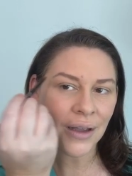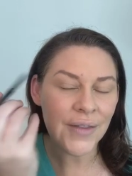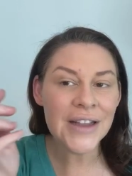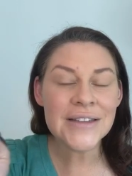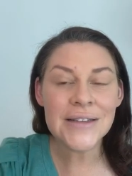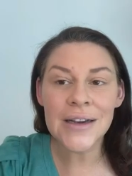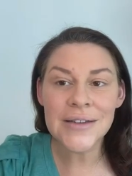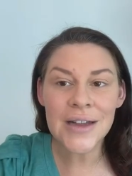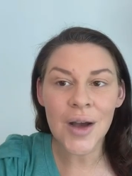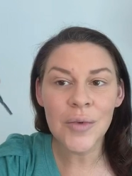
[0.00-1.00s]
And this does
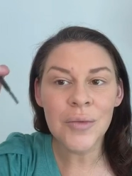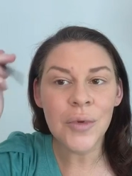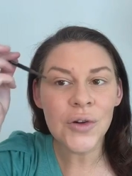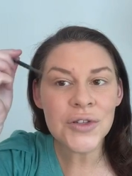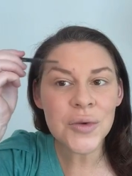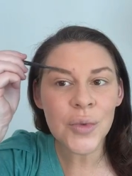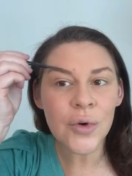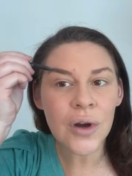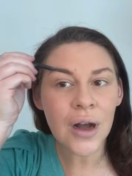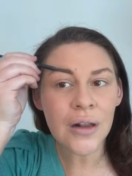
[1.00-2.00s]
come in multiple
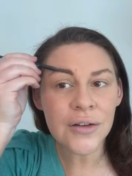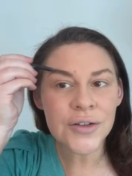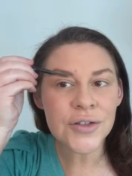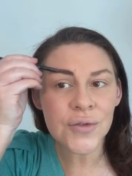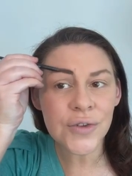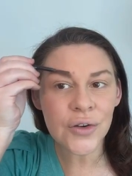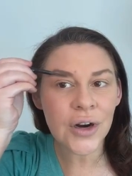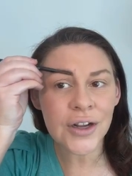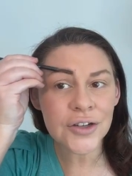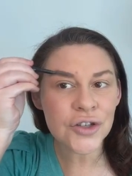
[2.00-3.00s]
colors, so if you're
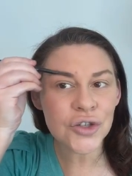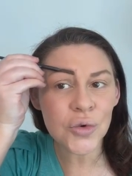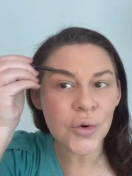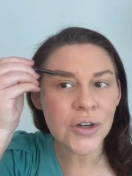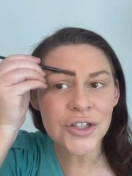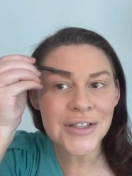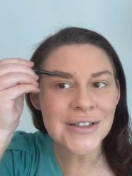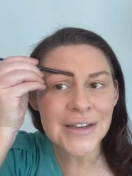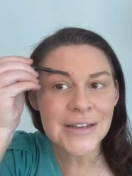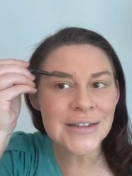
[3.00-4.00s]
not sure, just
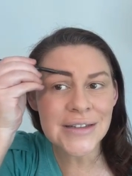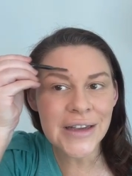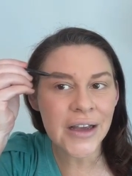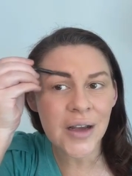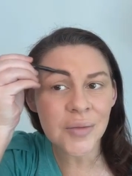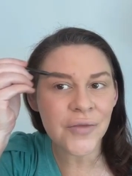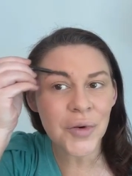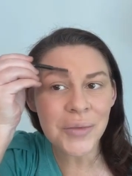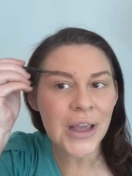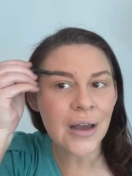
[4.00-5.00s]
say CM. For
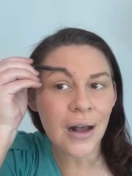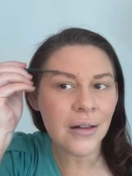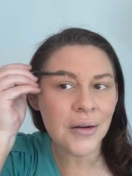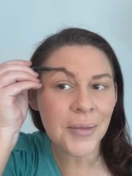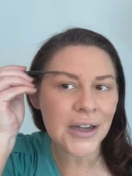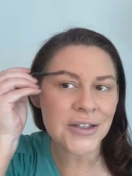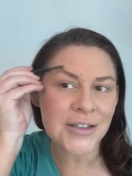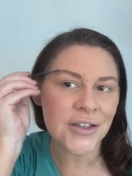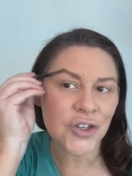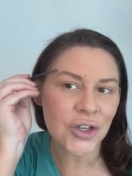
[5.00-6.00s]
me, color match
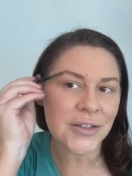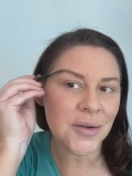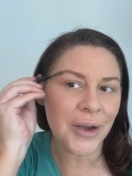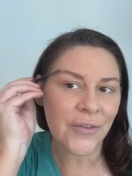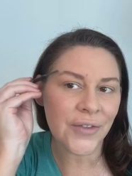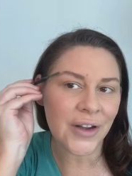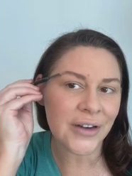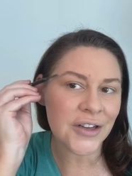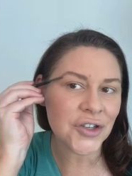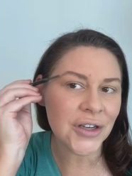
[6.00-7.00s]
isn't just about
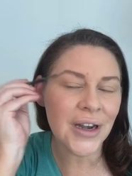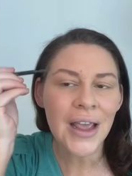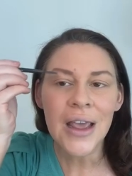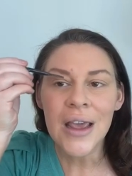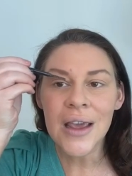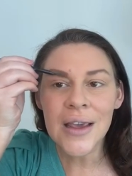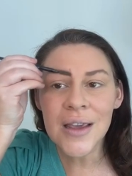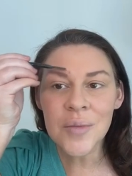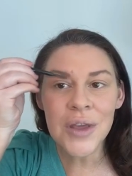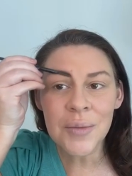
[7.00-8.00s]
foundation. It
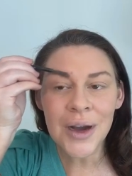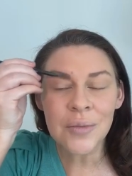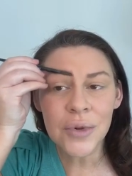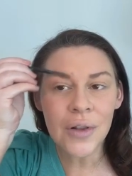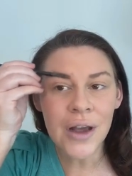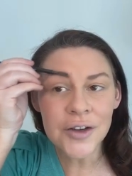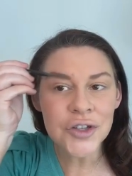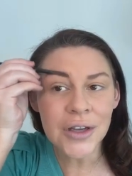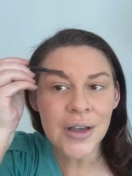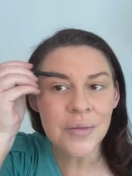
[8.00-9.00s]
can be about blush.
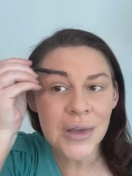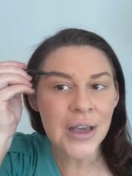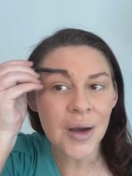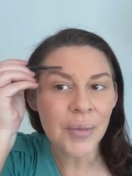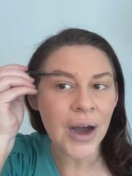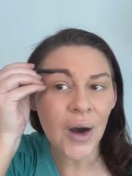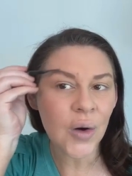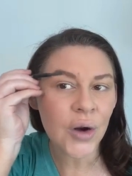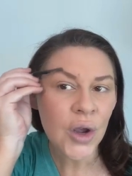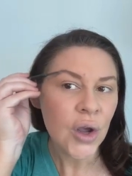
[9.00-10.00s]
It can be
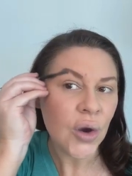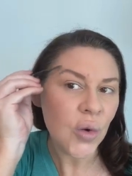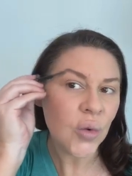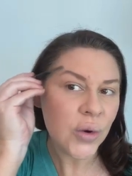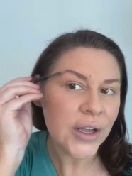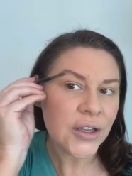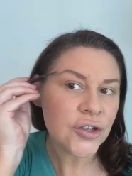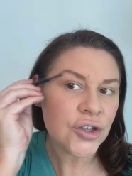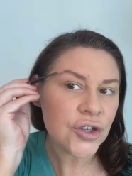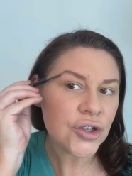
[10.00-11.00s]
about
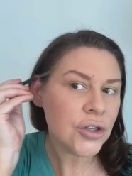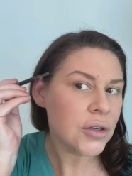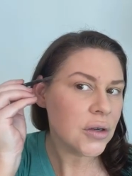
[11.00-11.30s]
which